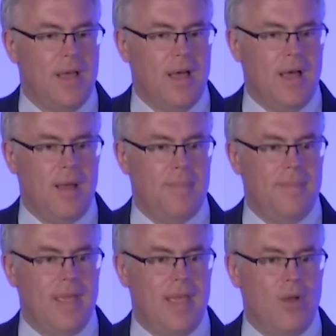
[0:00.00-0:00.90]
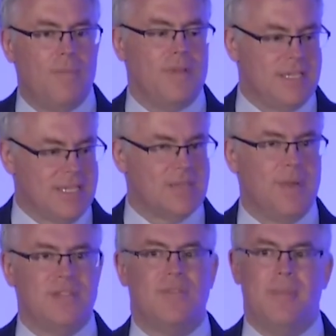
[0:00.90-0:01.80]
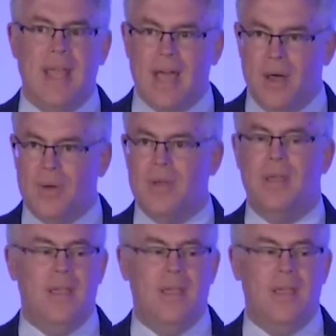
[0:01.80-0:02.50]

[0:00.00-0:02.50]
And hopefully 6 months from now,